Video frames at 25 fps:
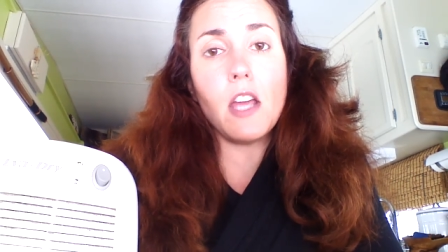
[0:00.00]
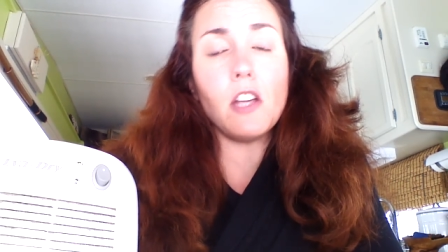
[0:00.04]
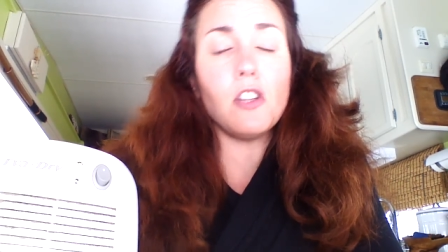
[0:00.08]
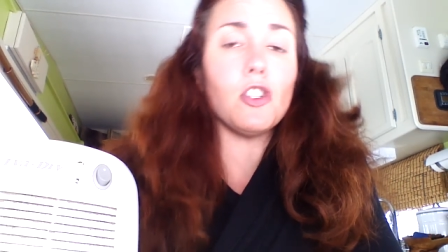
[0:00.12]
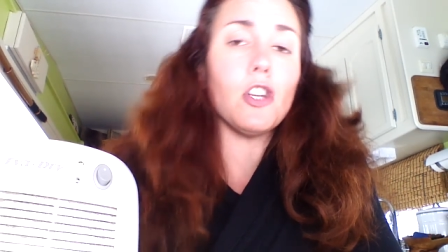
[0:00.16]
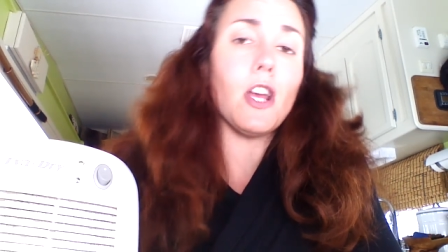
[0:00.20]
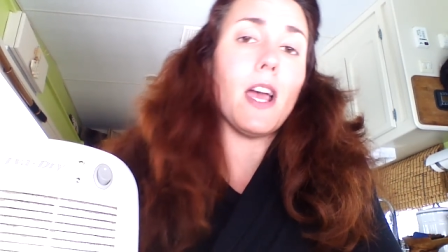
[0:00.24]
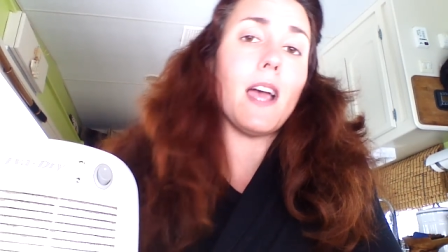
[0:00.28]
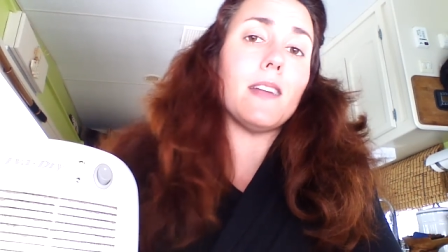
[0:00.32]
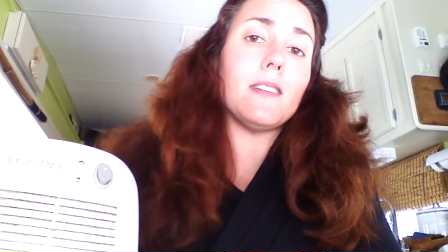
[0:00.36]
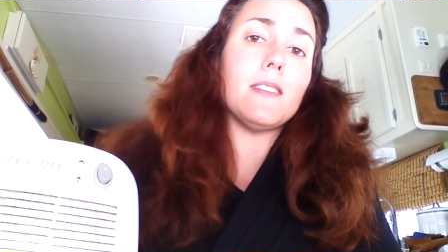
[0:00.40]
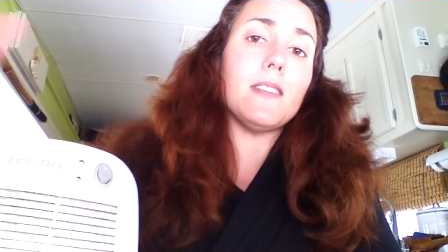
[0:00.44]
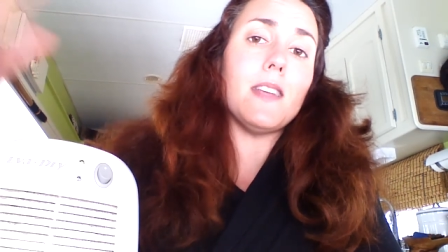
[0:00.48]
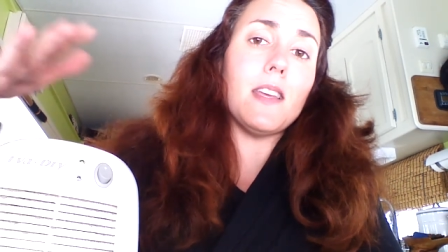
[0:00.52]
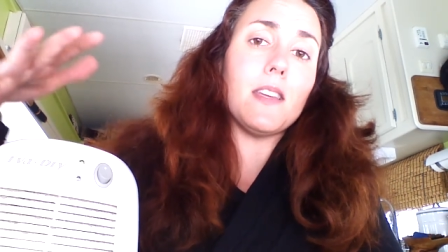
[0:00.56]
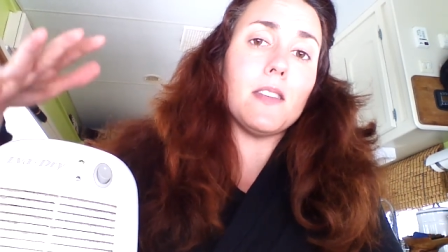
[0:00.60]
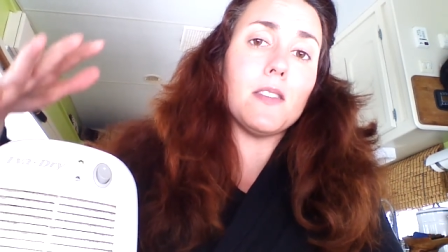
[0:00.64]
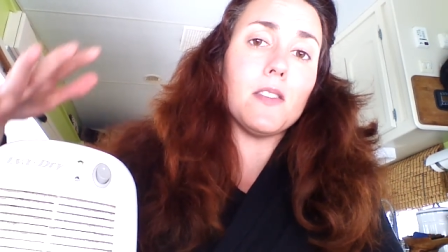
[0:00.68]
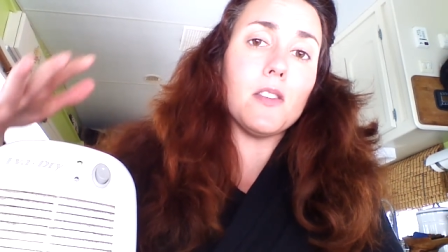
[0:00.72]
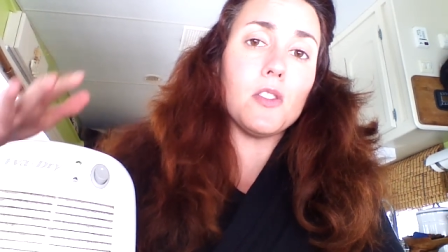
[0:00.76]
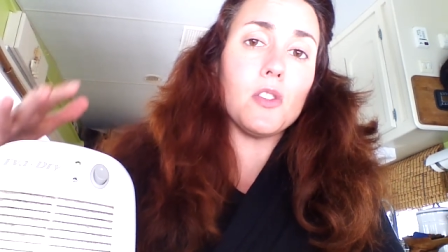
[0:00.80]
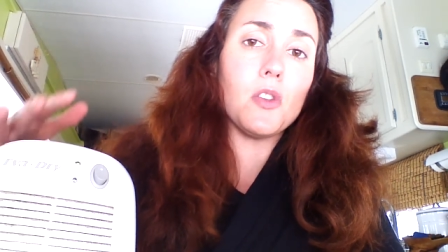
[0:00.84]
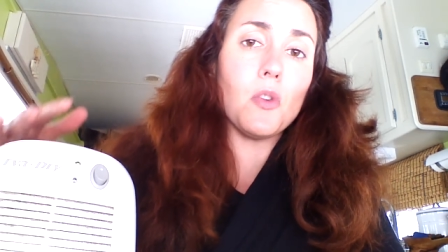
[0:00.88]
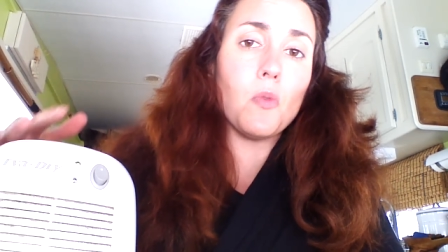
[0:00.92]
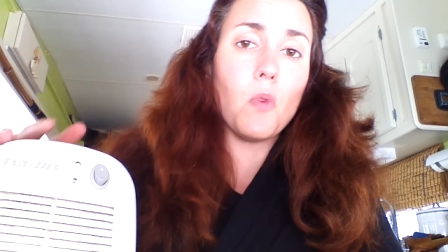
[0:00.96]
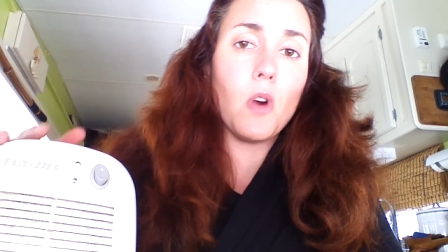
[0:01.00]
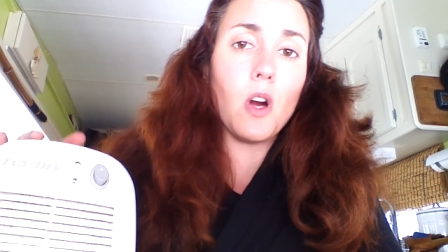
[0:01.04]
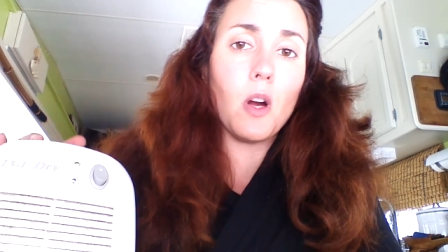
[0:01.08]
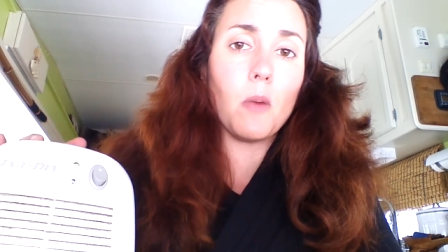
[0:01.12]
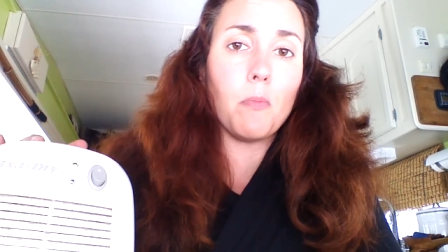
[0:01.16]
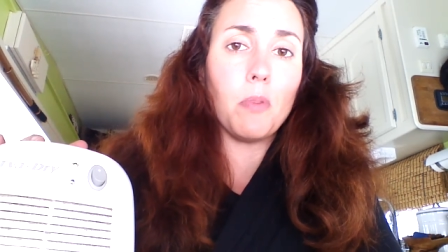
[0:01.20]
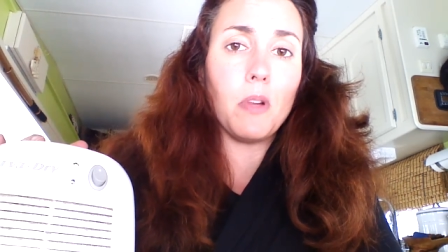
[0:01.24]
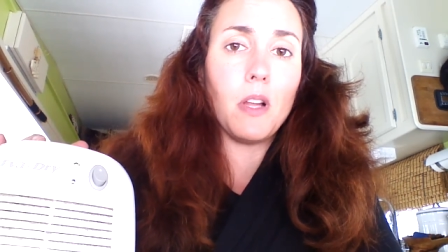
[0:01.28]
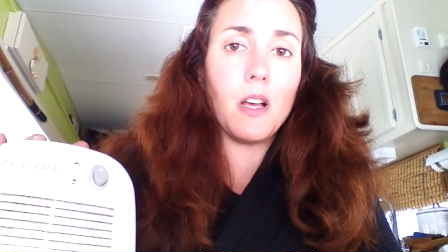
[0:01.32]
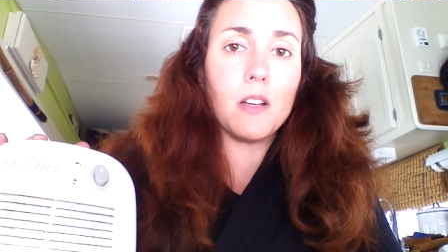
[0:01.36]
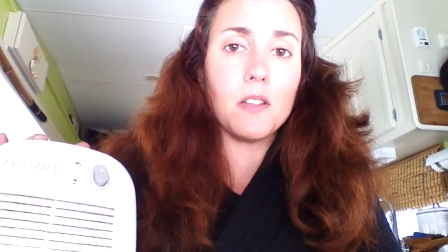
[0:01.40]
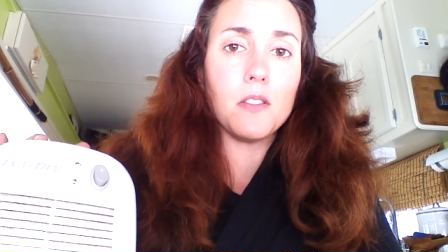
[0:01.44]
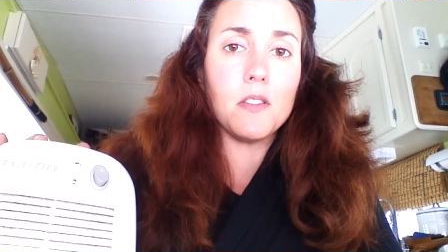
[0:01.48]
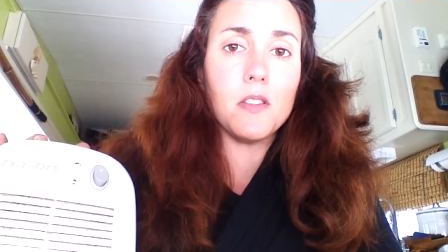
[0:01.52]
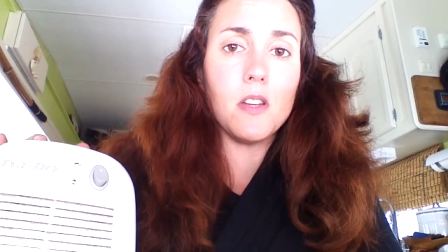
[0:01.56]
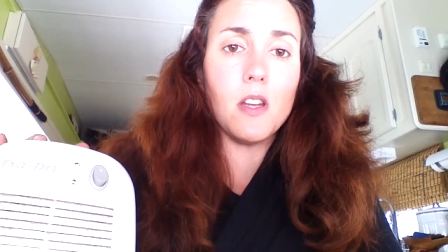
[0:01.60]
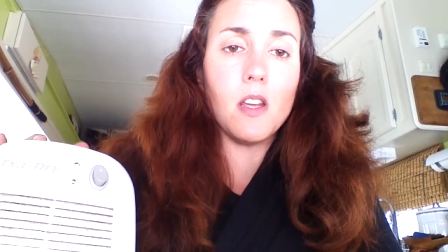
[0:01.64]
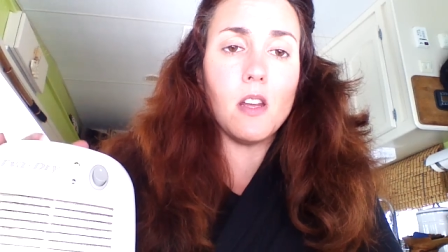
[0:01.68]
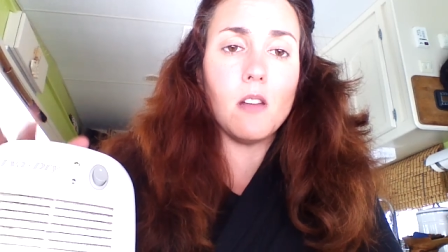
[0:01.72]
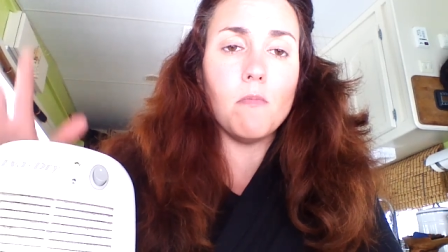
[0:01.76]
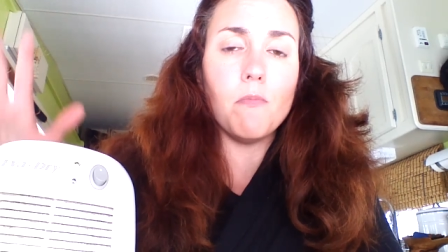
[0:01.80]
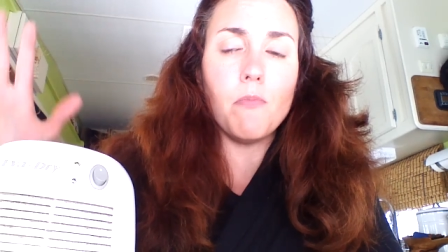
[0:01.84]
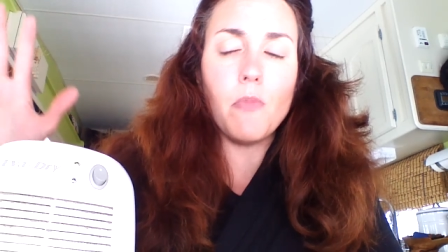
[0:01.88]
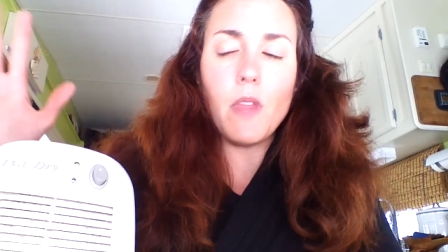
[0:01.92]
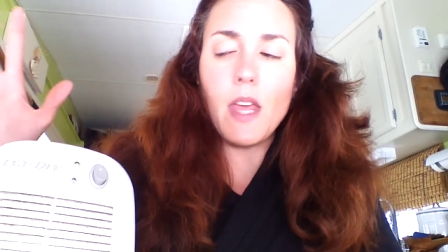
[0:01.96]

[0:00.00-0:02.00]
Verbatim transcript: Chad takes it to work, plugs it in.